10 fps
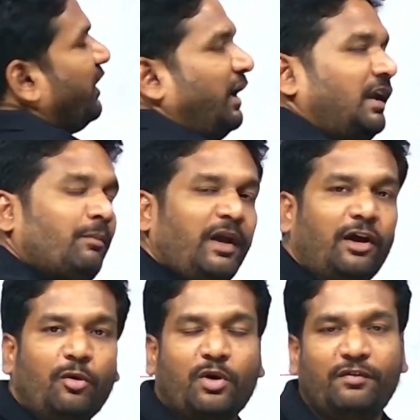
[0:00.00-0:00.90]
trade in
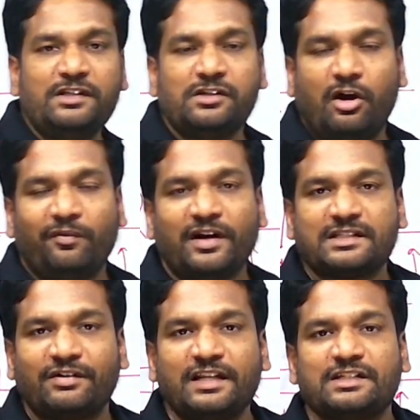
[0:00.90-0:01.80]
Bengal province after
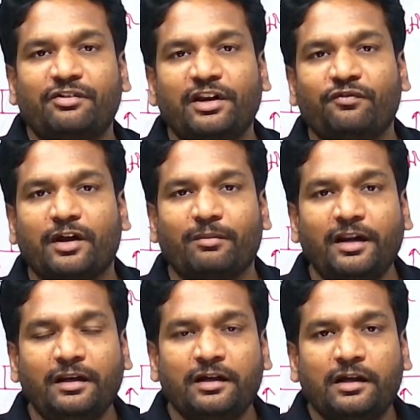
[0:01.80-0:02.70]
1717
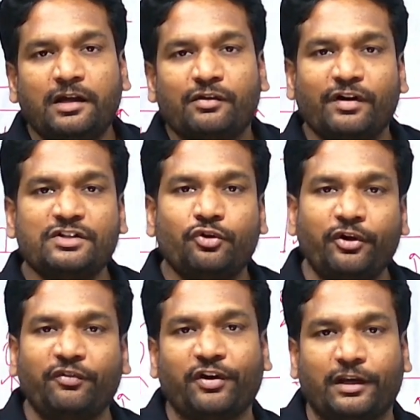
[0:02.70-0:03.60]
Farman was
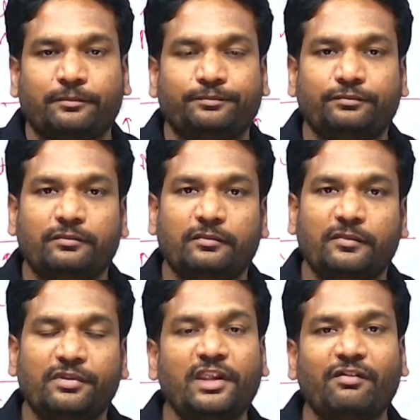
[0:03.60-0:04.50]
duty free.
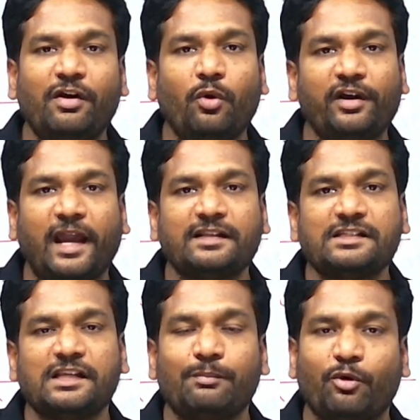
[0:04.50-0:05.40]
There were no
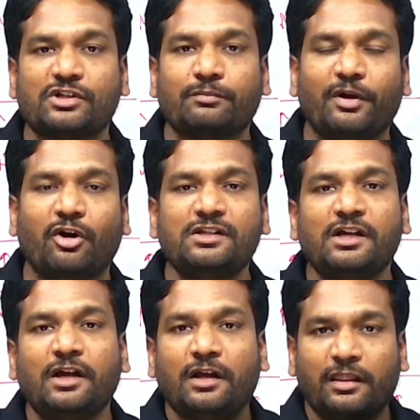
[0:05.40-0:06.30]
taxes imposed because
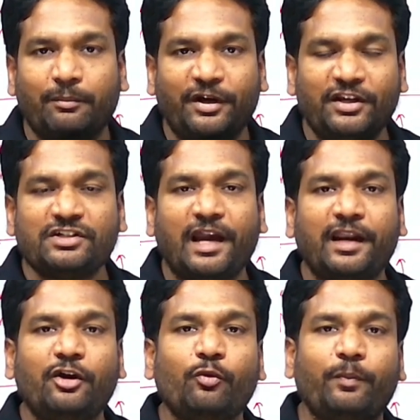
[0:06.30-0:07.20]
the British
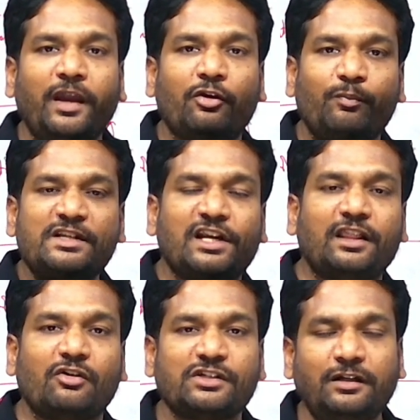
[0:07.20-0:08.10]
agreed to pay rupees
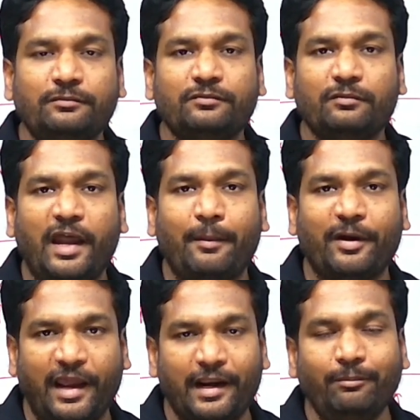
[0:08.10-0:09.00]
3,000
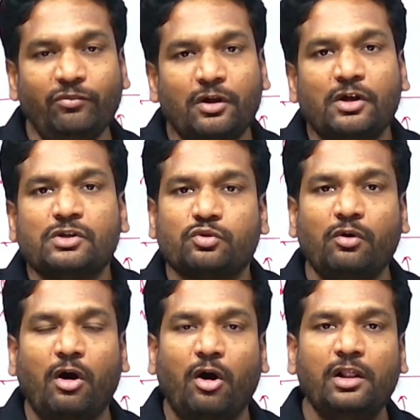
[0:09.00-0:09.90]
per annum.
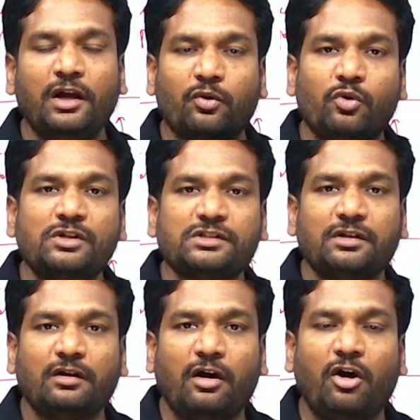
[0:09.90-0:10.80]
So all the goods,
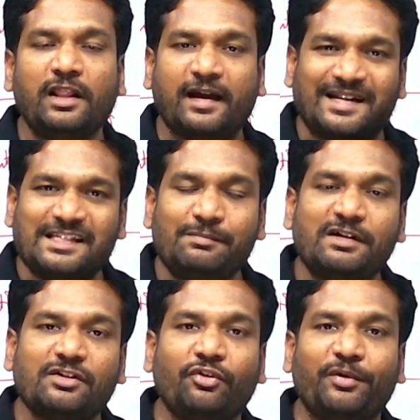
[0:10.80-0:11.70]
all the
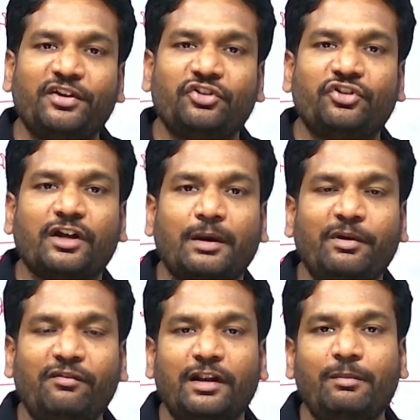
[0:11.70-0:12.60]
consignments of the British East India
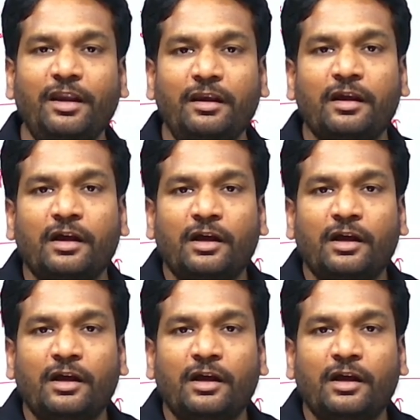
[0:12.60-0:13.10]
Company will be